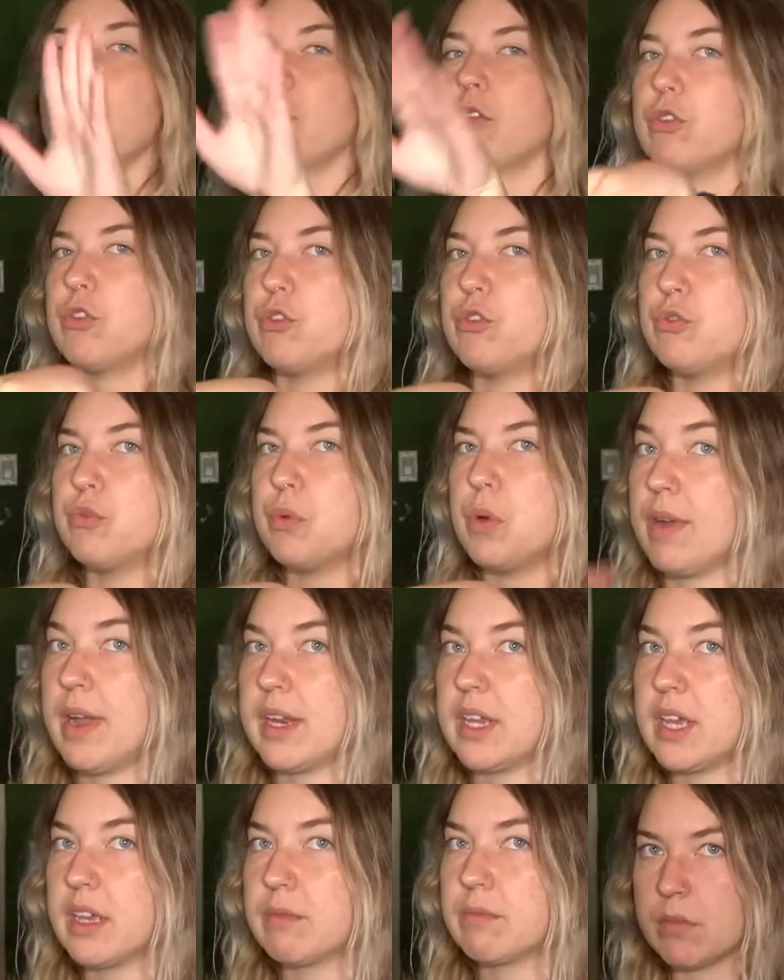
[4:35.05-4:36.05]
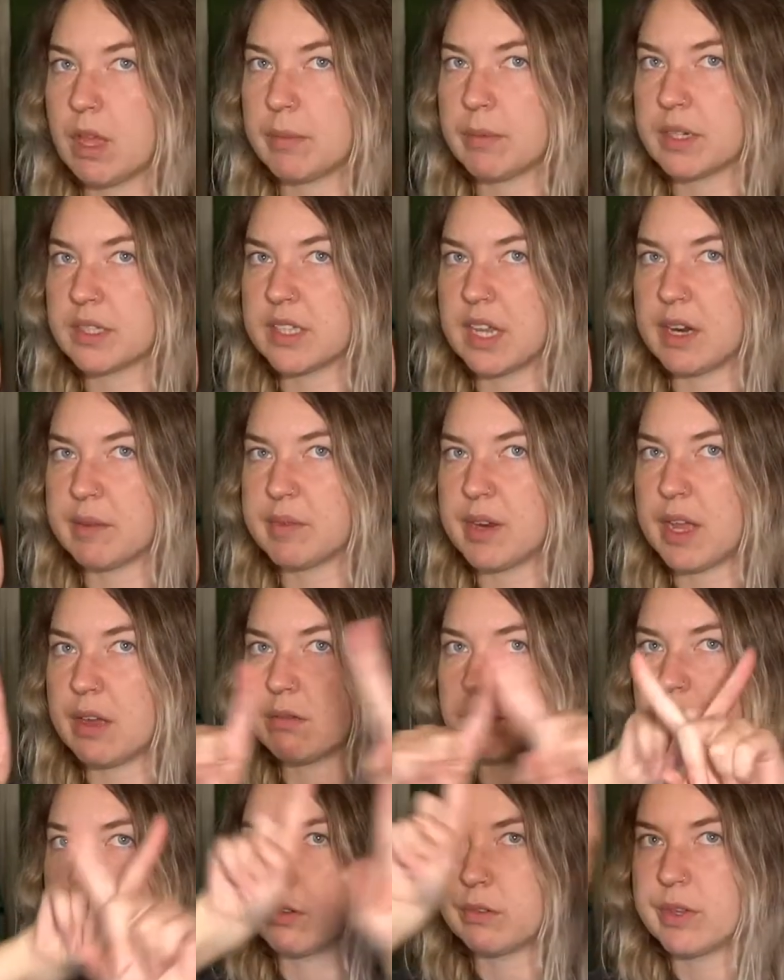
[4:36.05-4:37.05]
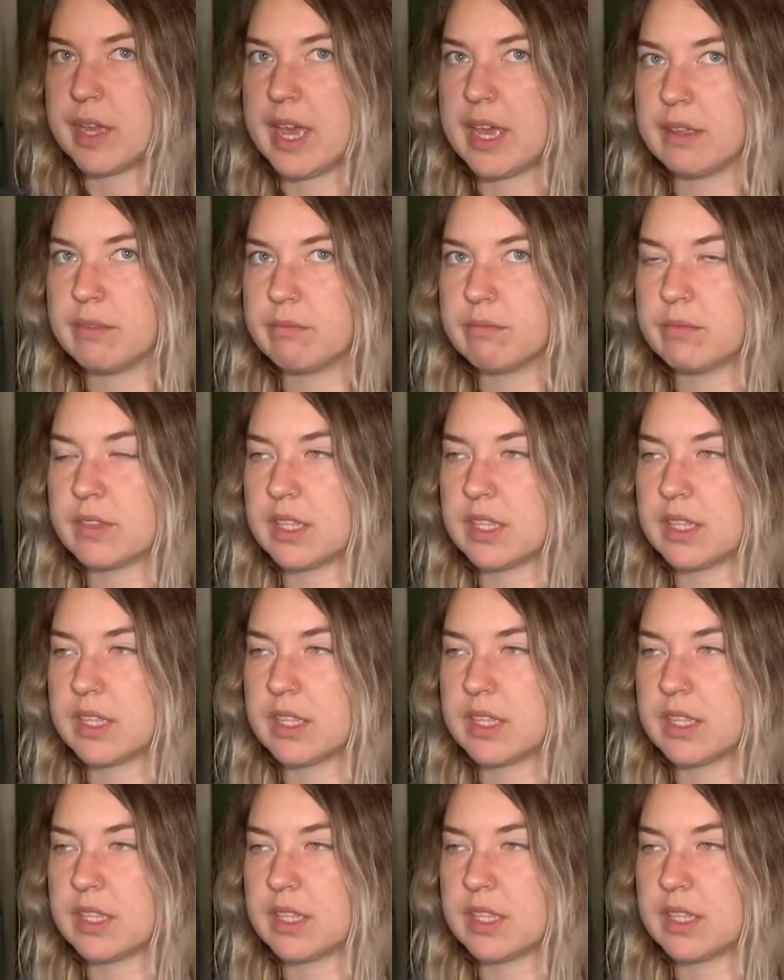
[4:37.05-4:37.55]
Are you ready? I'm gonna set up now, okay?